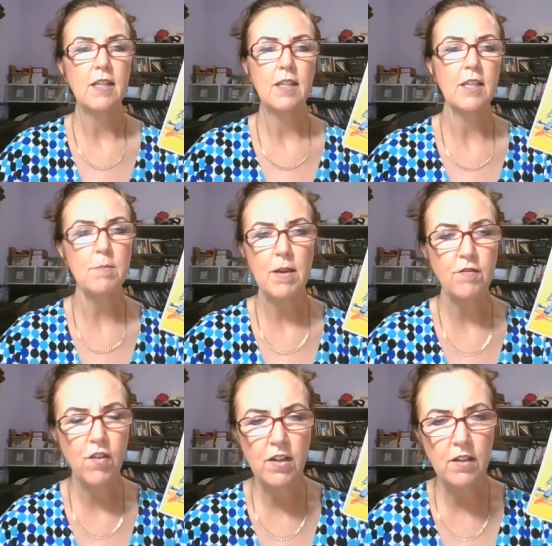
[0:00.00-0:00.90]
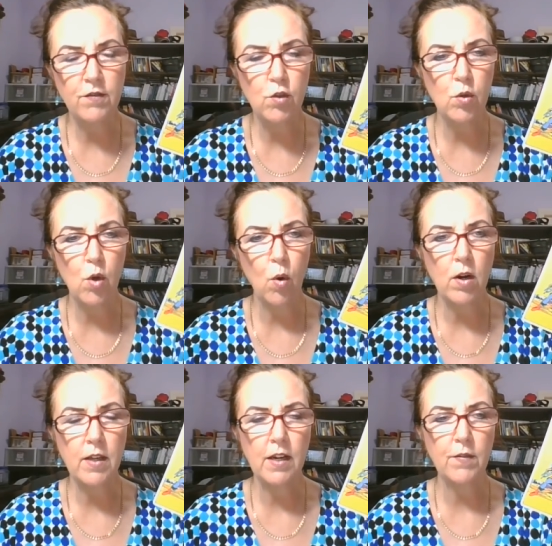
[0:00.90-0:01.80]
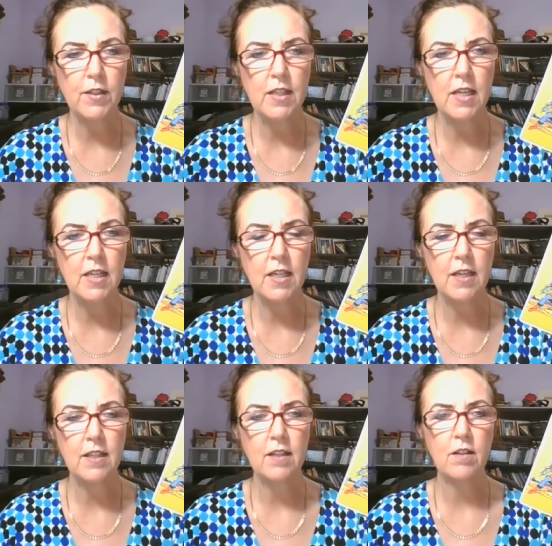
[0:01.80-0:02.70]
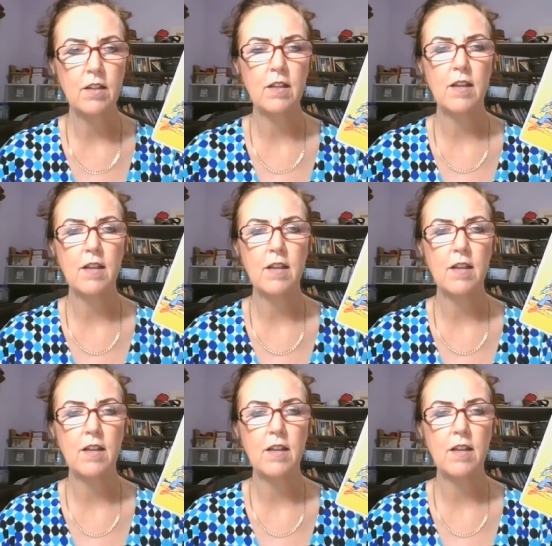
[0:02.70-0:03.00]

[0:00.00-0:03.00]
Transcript: he made fun of New York and everything, and the,